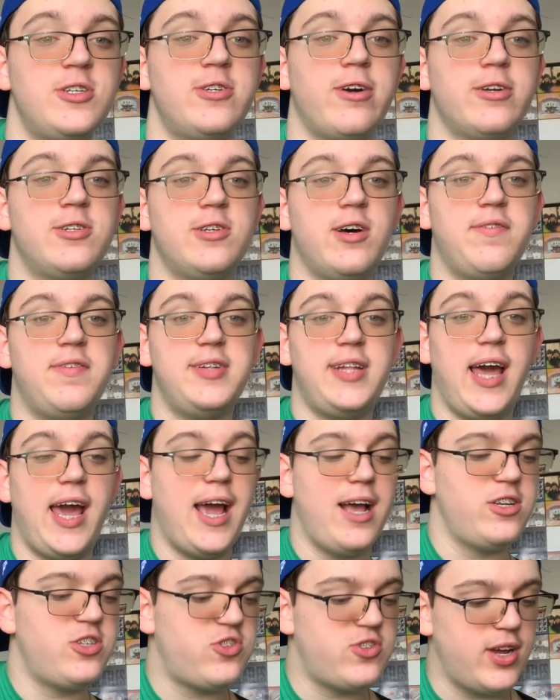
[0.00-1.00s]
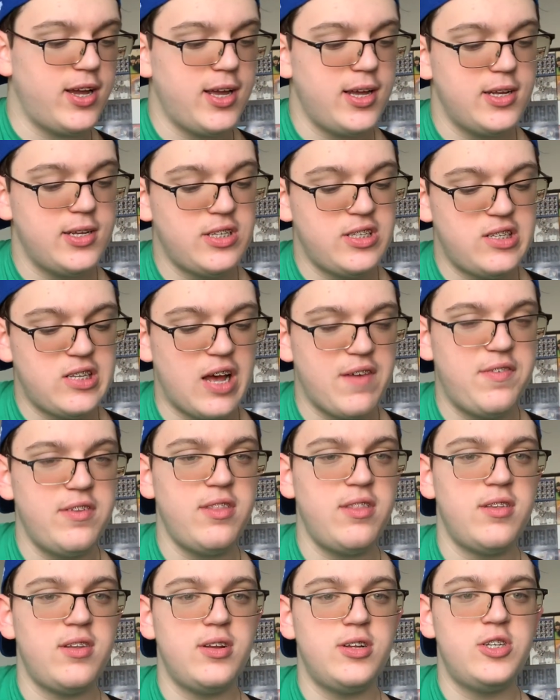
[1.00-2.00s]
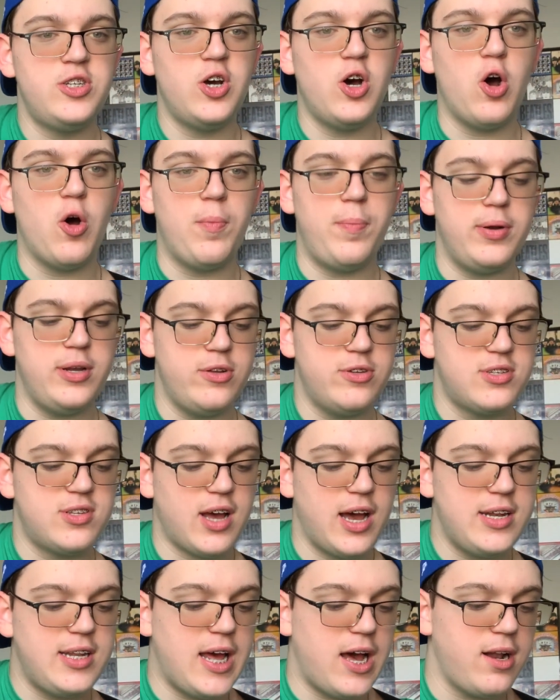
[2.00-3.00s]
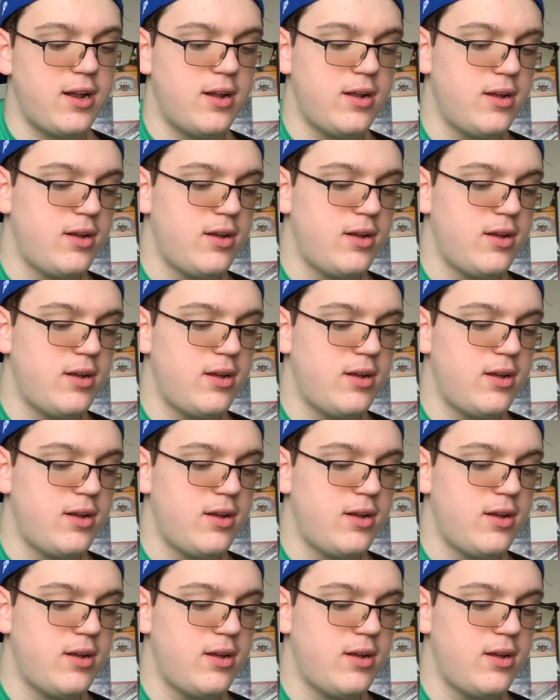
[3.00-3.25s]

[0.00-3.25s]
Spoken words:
starts off on the A string, 7th to open. You slide down.